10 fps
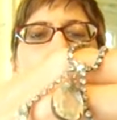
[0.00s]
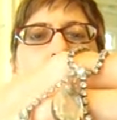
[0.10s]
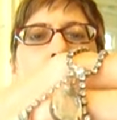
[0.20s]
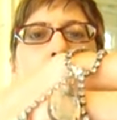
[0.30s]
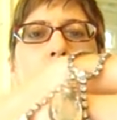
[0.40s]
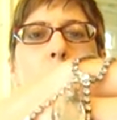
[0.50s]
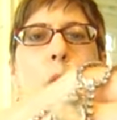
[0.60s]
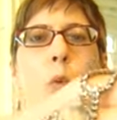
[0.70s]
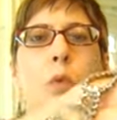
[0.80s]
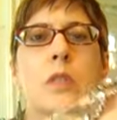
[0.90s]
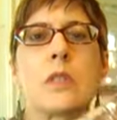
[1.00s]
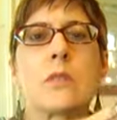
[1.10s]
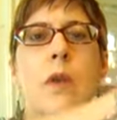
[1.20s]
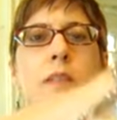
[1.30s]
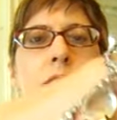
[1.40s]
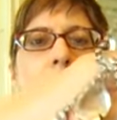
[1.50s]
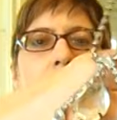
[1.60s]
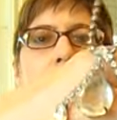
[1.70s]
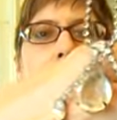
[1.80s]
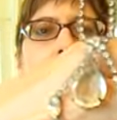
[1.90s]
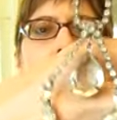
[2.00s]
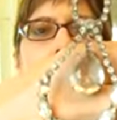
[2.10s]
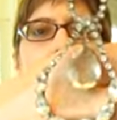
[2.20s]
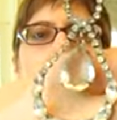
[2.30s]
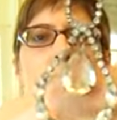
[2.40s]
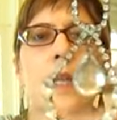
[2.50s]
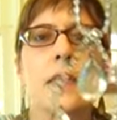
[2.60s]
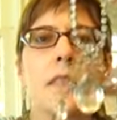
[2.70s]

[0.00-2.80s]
very old rhinestone necklace.